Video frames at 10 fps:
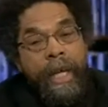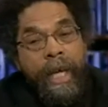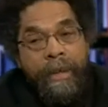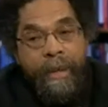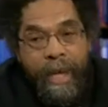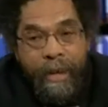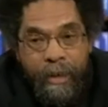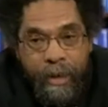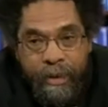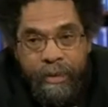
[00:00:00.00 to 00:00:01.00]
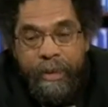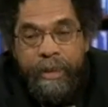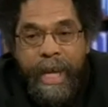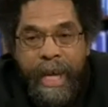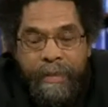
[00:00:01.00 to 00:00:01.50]
And the
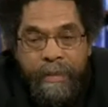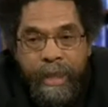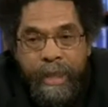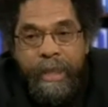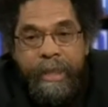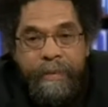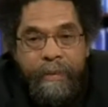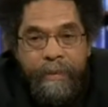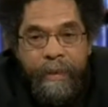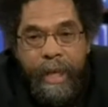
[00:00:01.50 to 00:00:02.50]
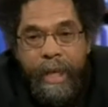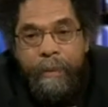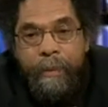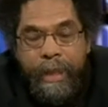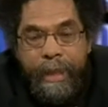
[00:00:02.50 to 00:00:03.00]
sad thing is, Sister
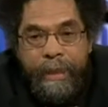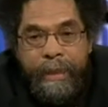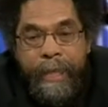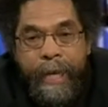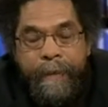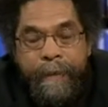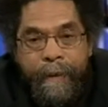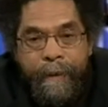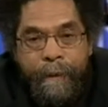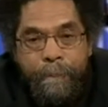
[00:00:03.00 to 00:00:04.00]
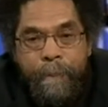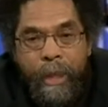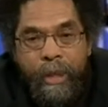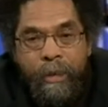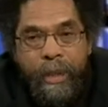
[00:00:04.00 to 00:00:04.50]
Amy, is that
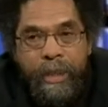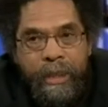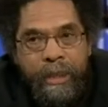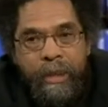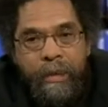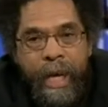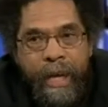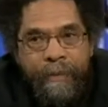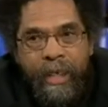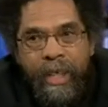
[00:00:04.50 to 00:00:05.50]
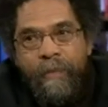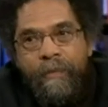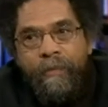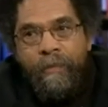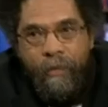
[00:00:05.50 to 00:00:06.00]
we just don't have enough
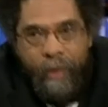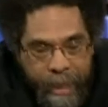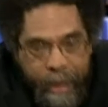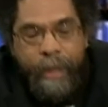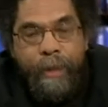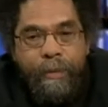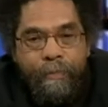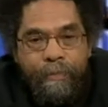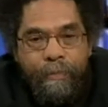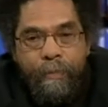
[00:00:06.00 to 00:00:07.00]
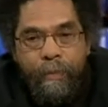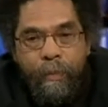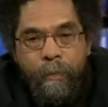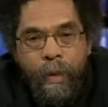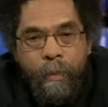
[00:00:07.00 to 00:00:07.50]
free
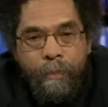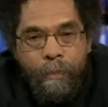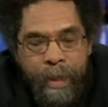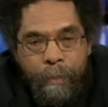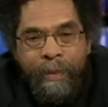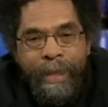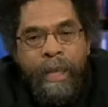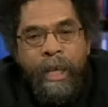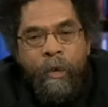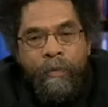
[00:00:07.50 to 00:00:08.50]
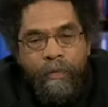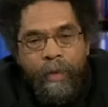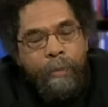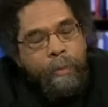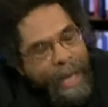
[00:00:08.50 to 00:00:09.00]
people, let alone
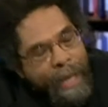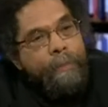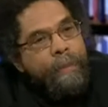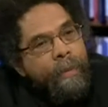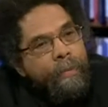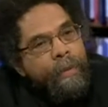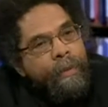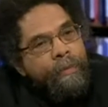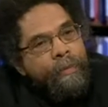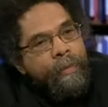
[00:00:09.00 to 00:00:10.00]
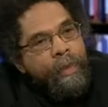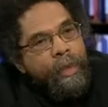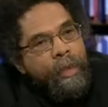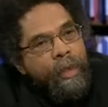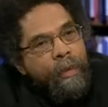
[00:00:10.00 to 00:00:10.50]
free black people.
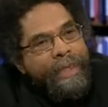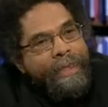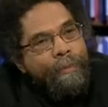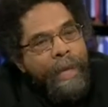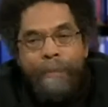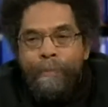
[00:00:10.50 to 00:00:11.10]
Black